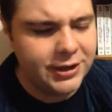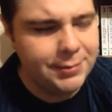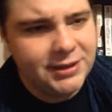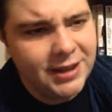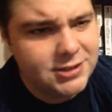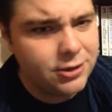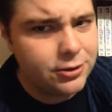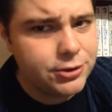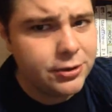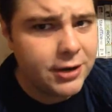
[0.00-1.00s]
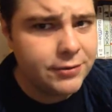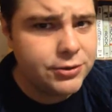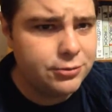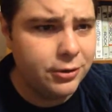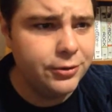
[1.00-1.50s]
Like I mean, that's also kind of a
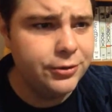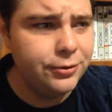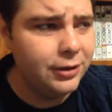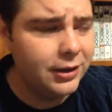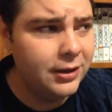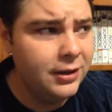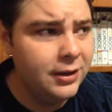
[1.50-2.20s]
struggle too. Like